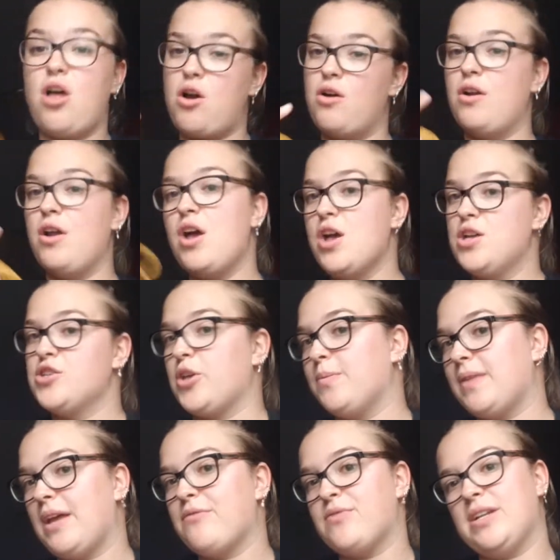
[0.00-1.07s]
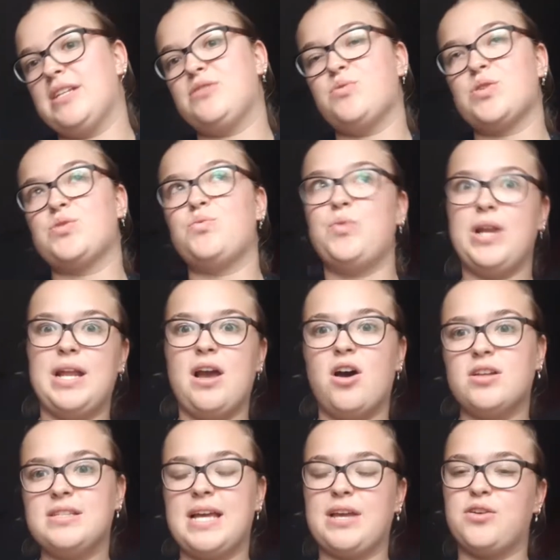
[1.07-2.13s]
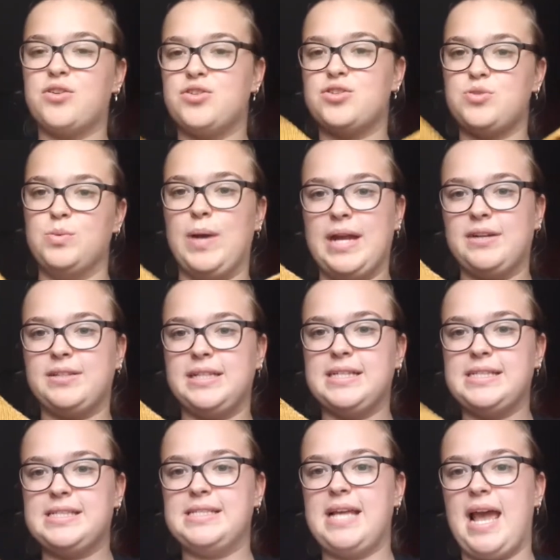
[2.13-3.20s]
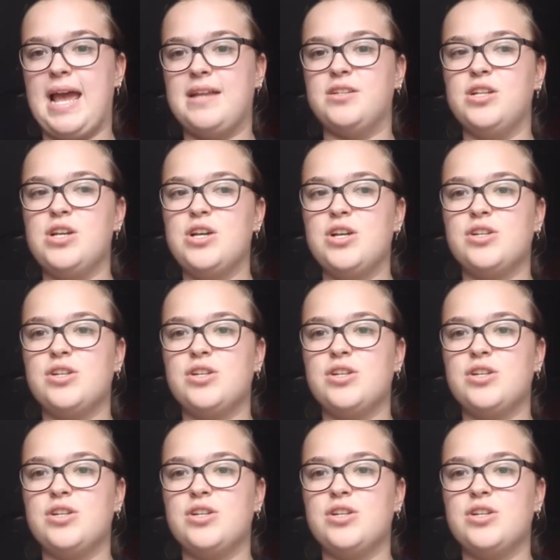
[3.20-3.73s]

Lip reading: Or sometimes when it was really hot, I could just wear this and